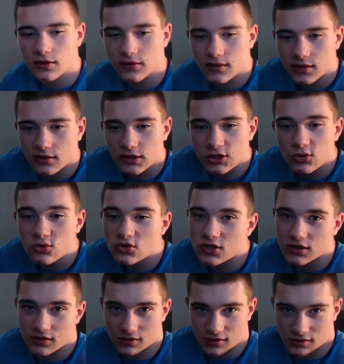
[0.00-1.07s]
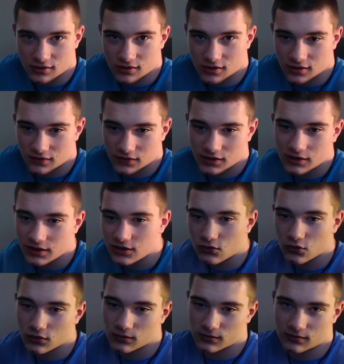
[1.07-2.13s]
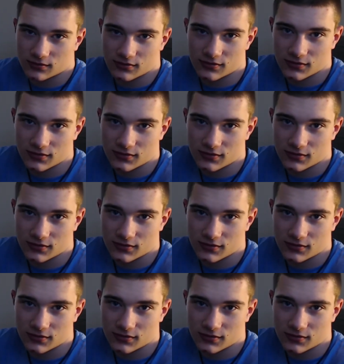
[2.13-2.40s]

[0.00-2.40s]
the illusion of a clean room.